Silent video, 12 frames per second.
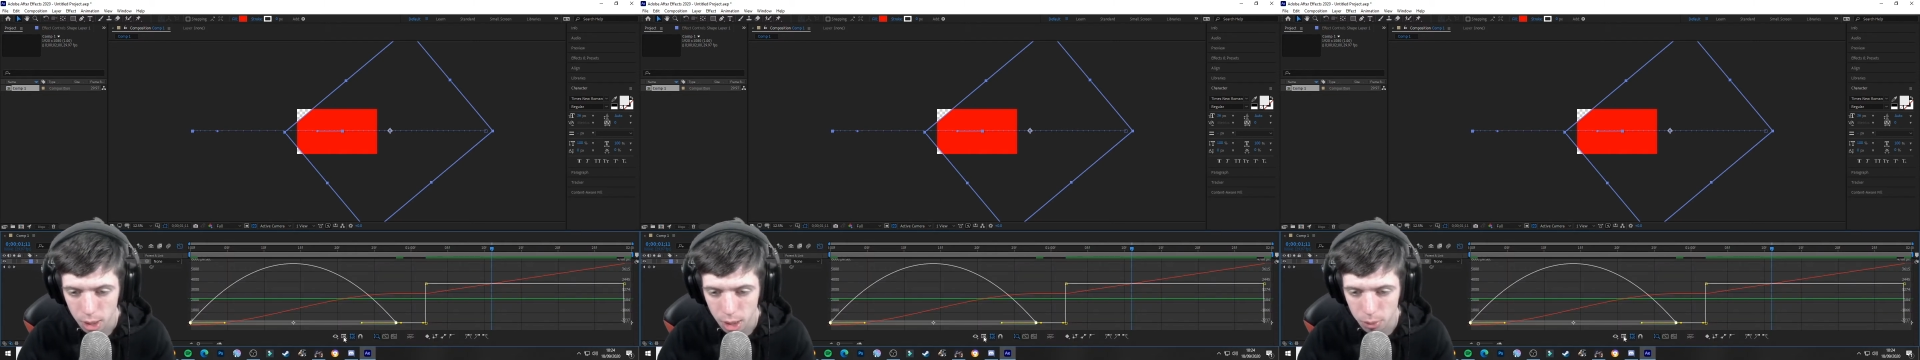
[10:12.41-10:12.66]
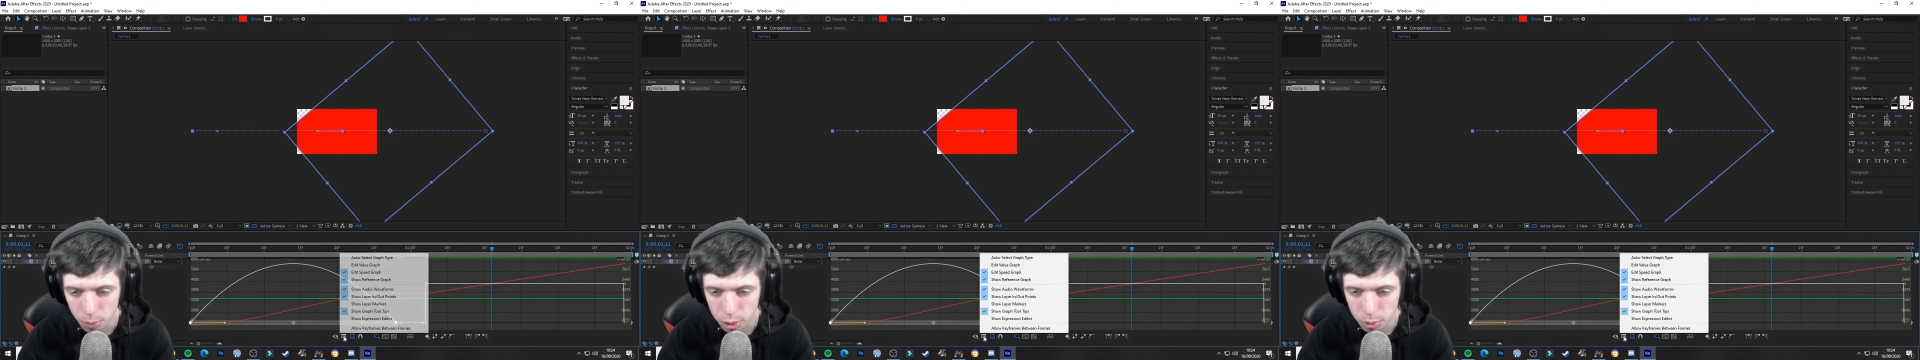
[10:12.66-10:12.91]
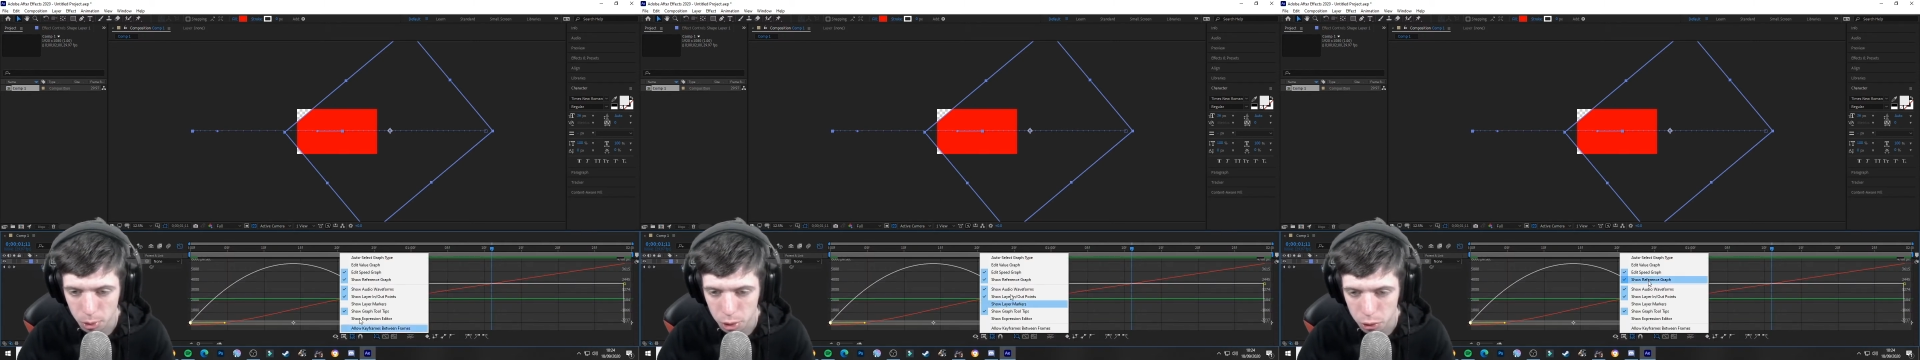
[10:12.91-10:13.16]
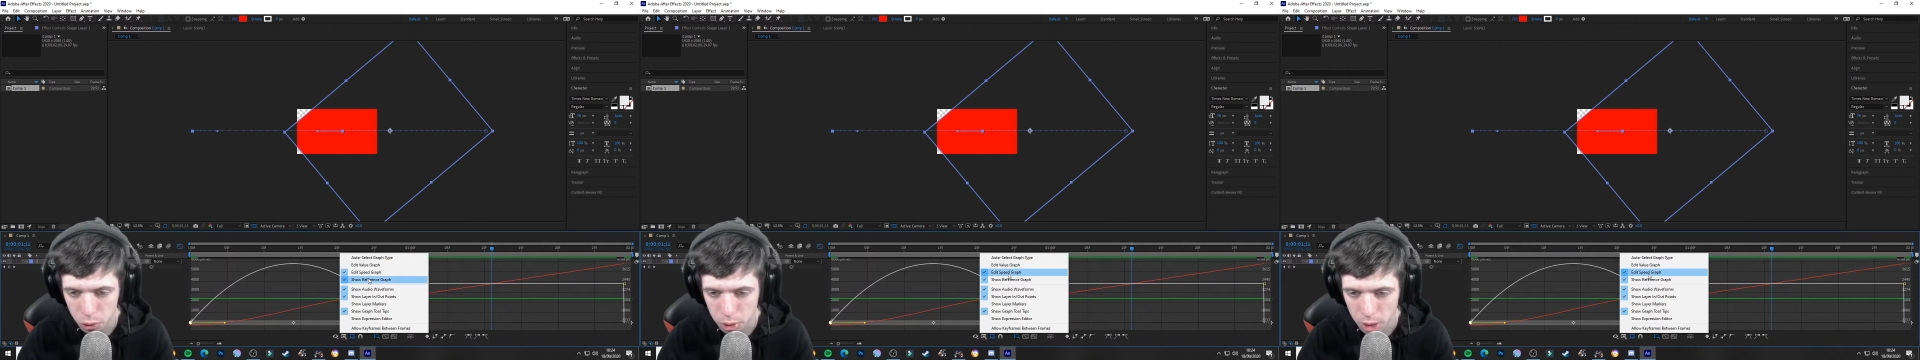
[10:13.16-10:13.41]
and what you want to
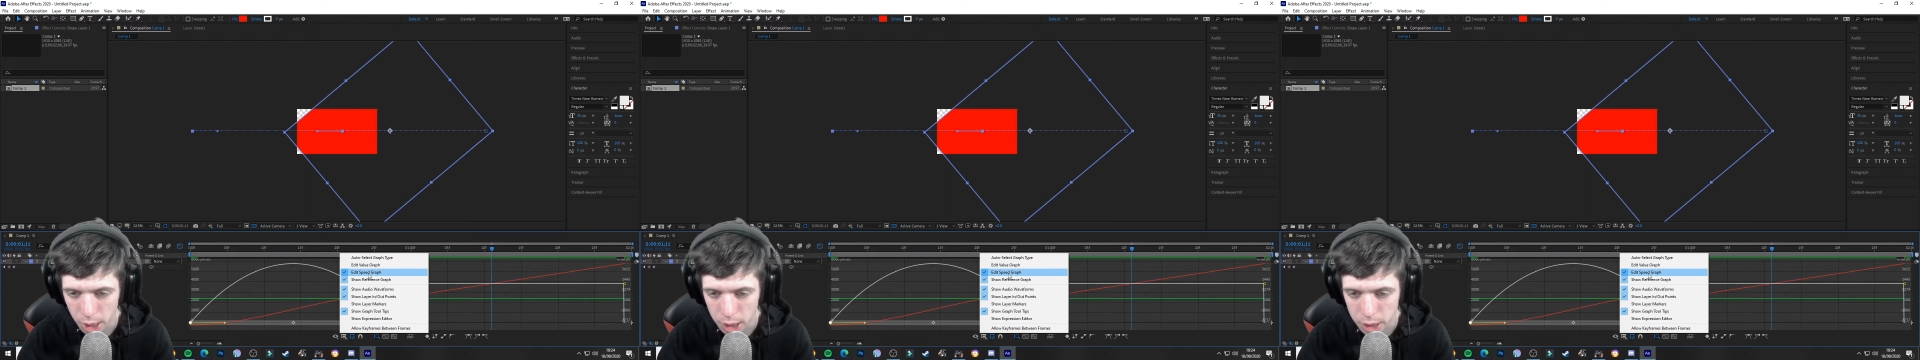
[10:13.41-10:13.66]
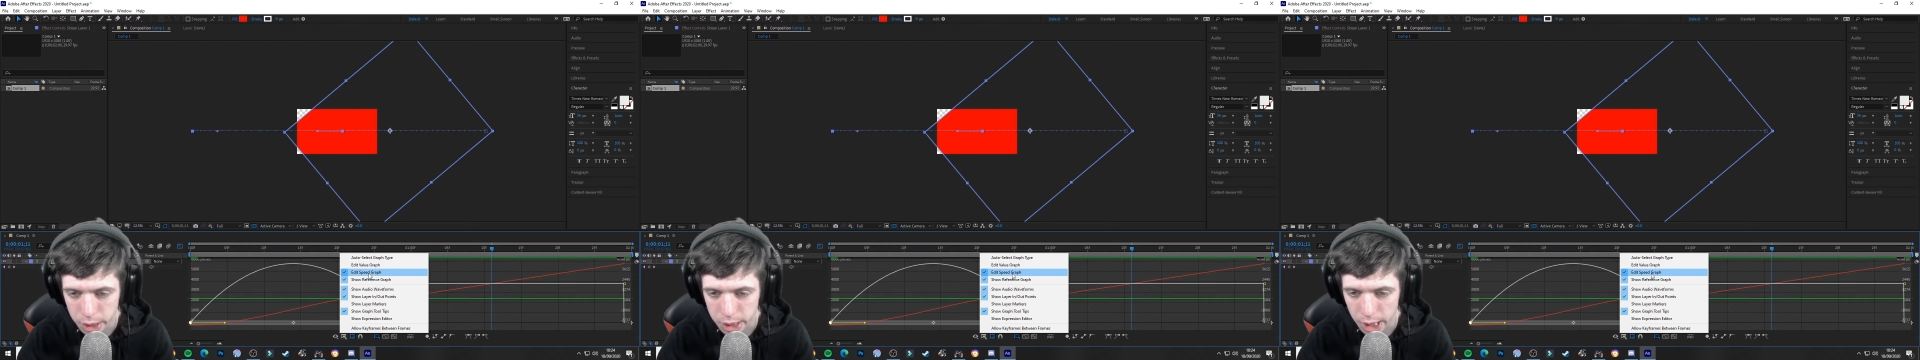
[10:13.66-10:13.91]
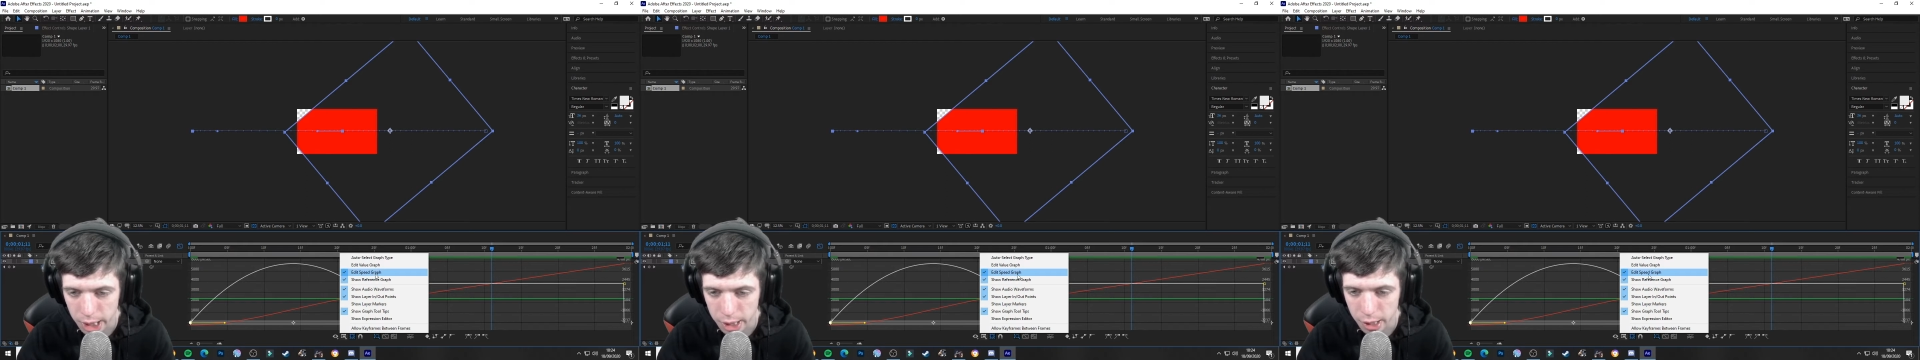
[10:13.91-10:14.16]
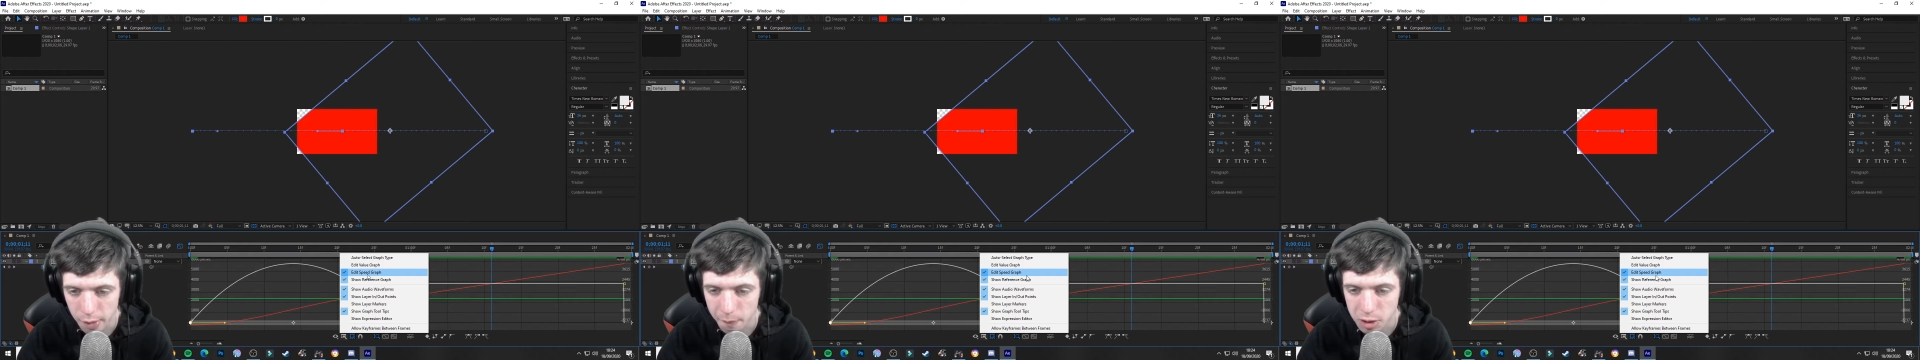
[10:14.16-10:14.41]
do is edit